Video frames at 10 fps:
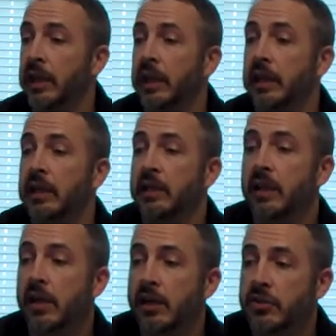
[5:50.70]
and
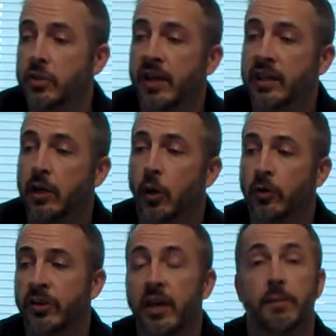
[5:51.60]
so I had to get a
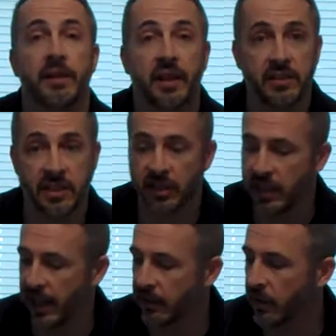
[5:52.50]
hold of them, and they sent
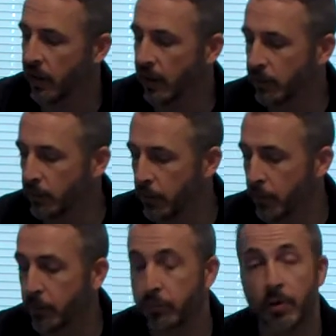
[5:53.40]
that.
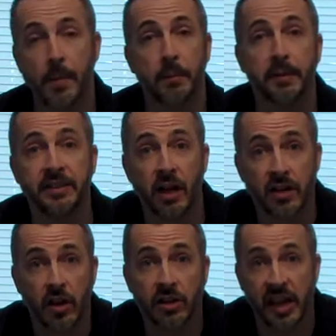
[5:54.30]
Probably not
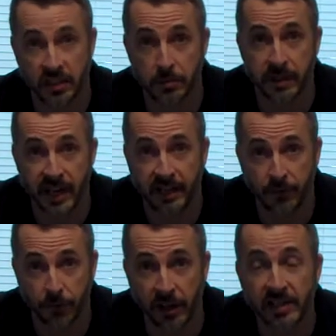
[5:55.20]
on expedited
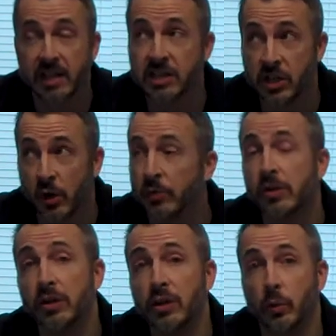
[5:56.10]
freight, so
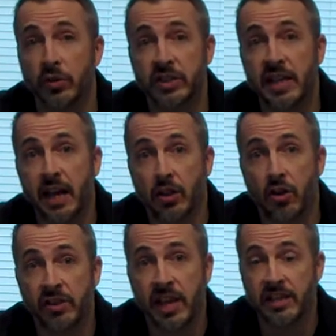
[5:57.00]
we'll see how
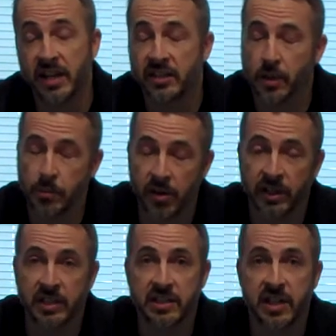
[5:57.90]
long that takes. I'll
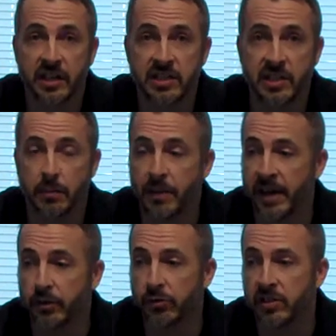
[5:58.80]
probably get a second set of
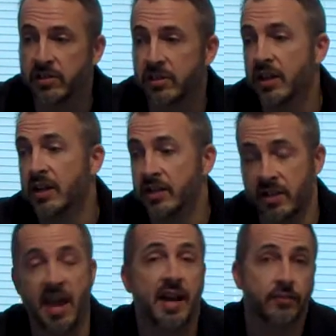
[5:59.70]
batteries
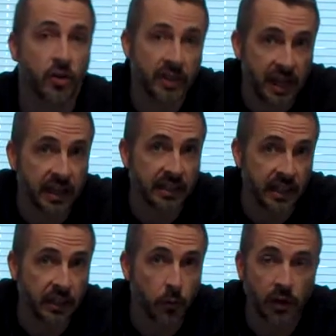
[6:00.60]
to have on hand
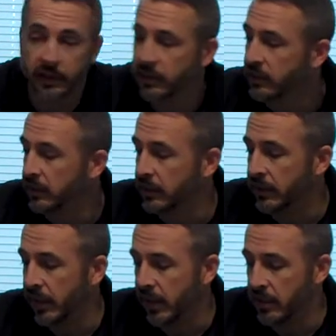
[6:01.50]
anyway,
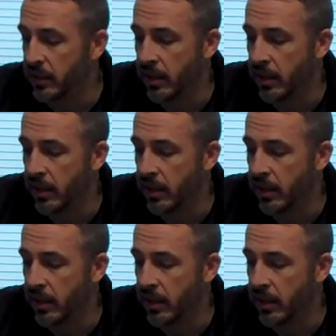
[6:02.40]
and